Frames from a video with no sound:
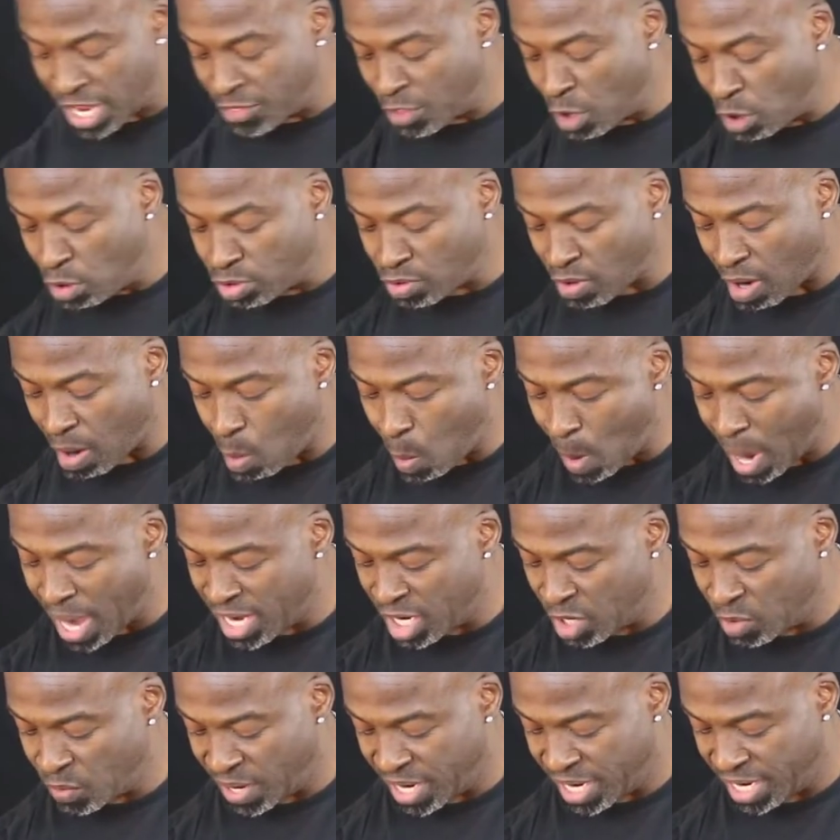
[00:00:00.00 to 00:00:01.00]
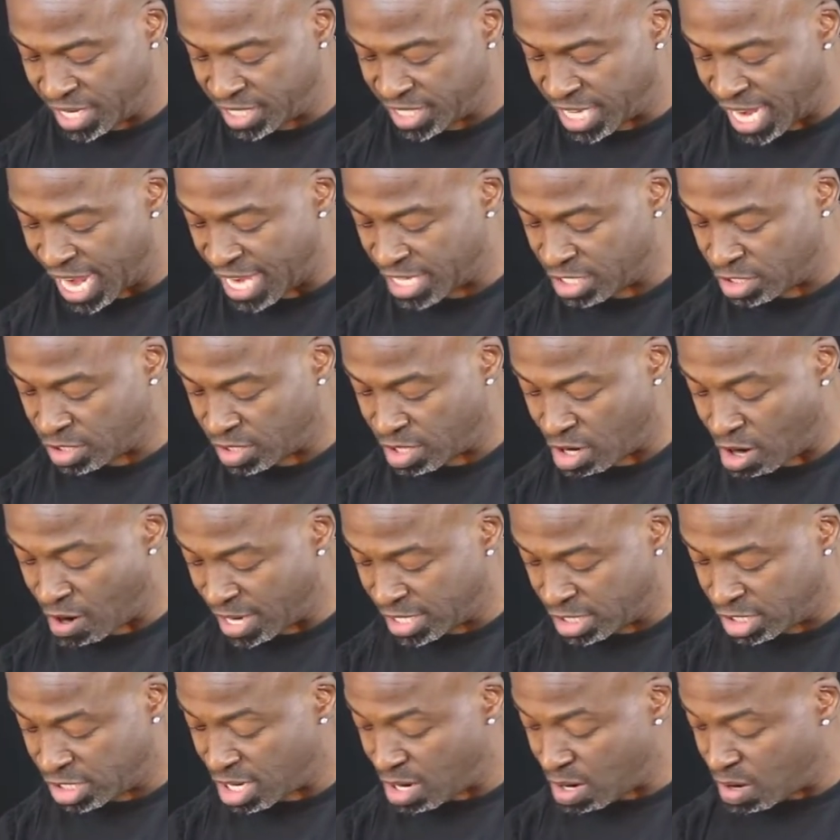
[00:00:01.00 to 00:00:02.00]
And those are our wet ingredients, guys. All
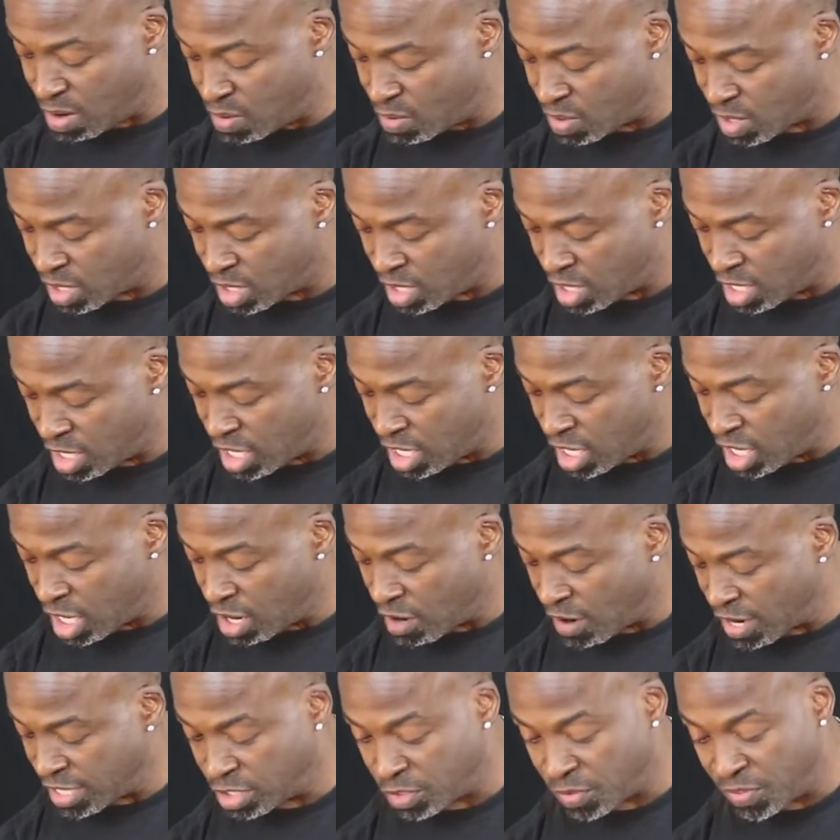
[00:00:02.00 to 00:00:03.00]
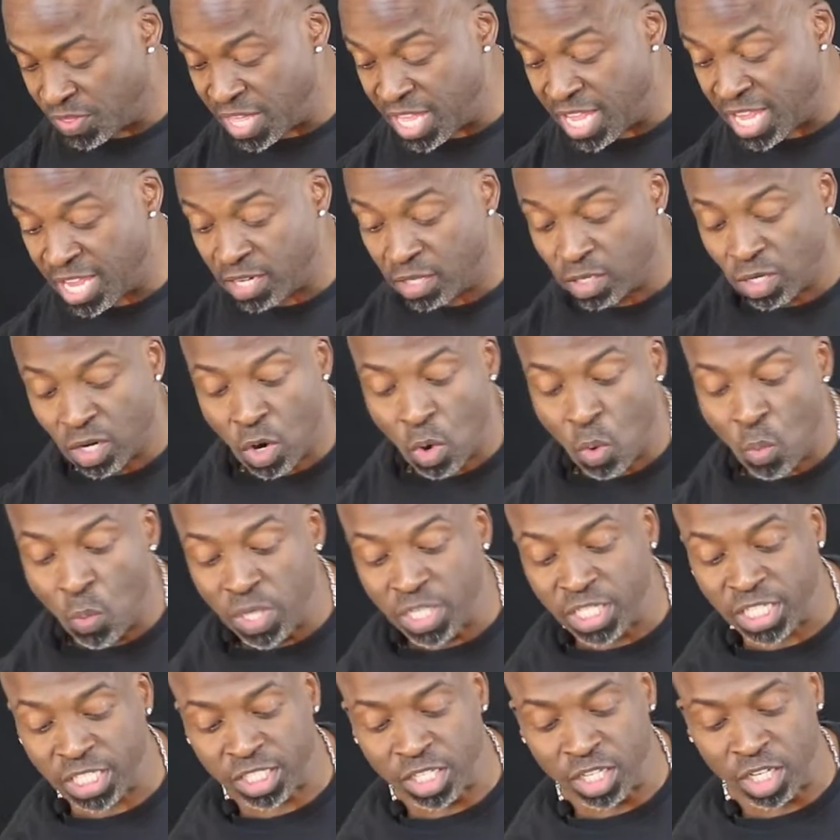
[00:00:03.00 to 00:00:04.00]
right, so then we're
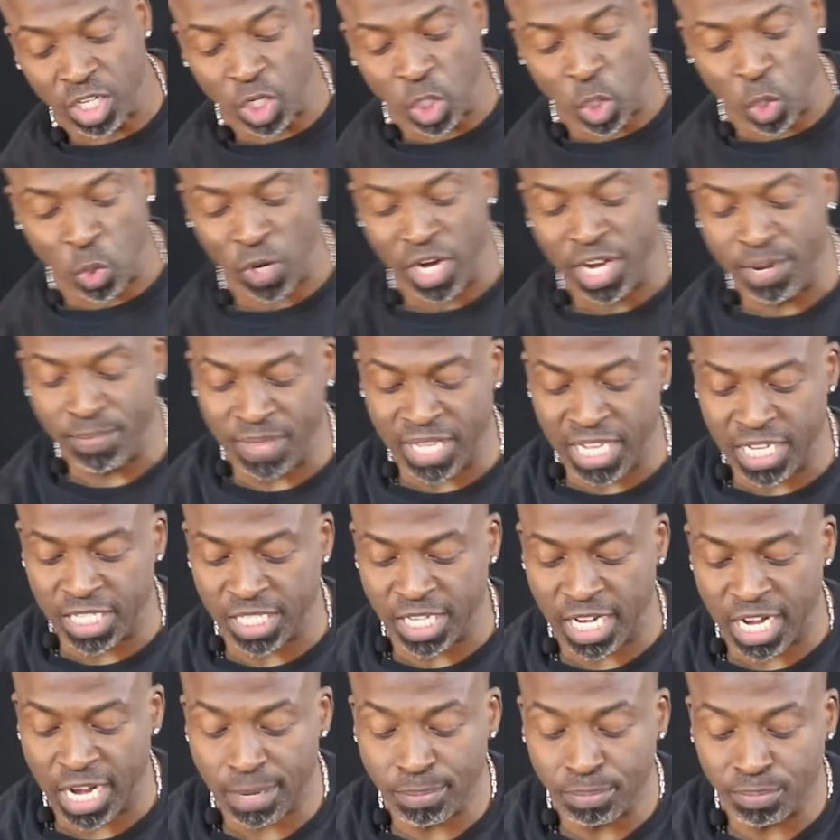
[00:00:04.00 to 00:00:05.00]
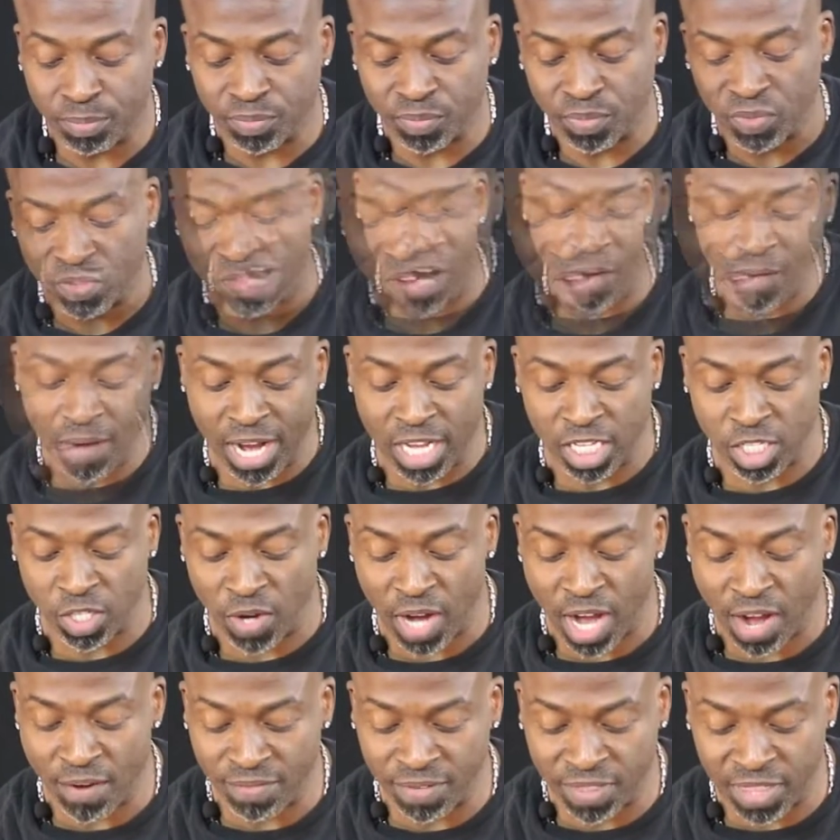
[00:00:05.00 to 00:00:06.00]
just gonna cream these up. All right,
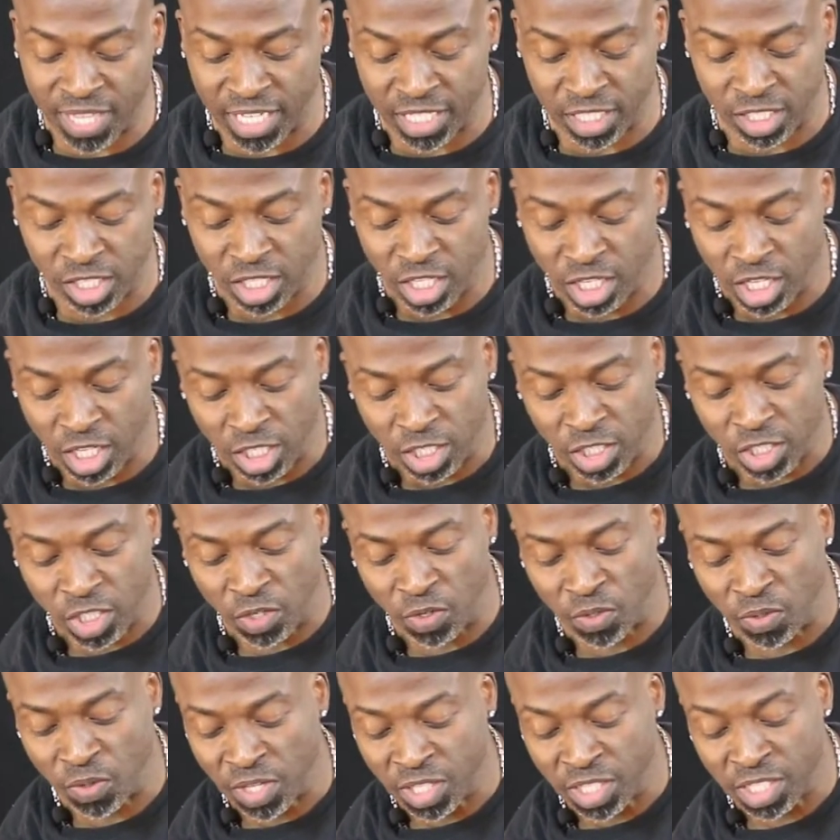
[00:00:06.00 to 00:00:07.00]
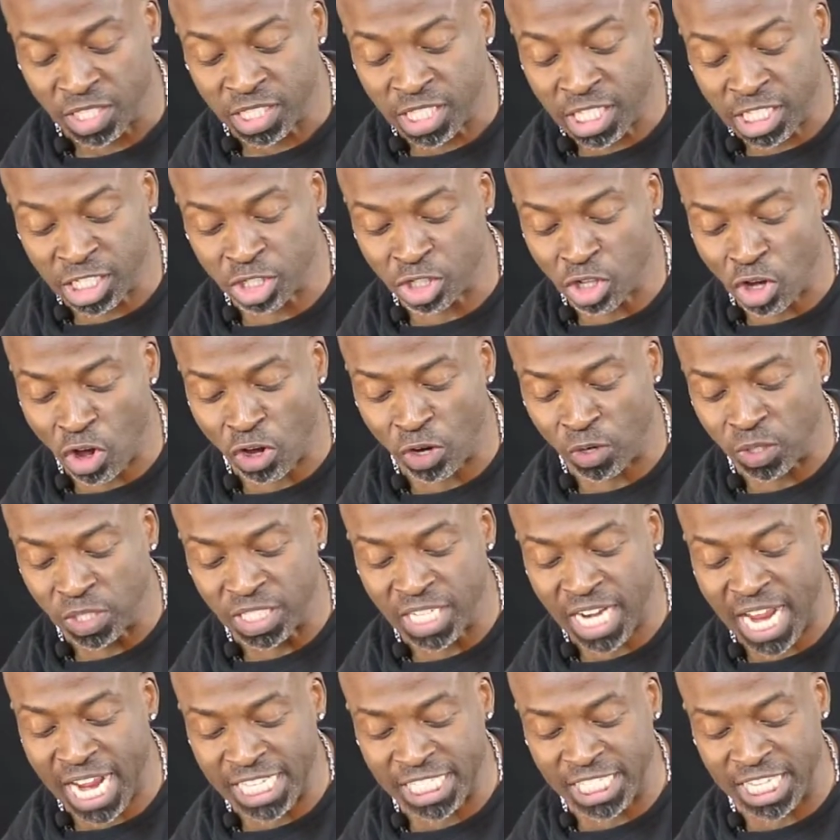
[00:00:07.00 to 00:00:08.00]
so this is all
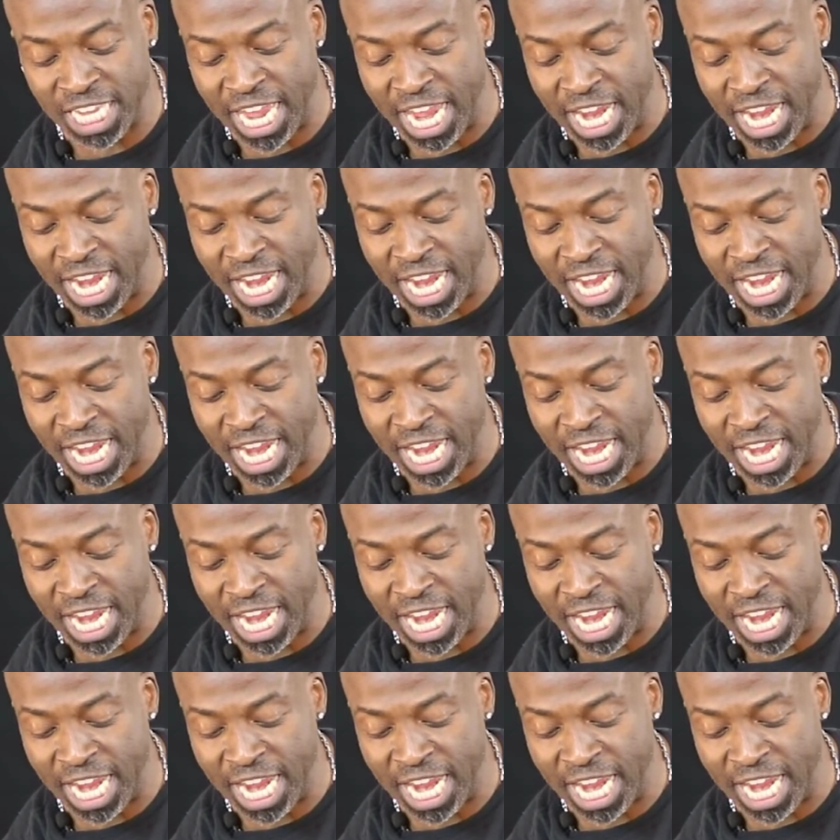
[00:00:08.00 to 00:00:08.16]
nice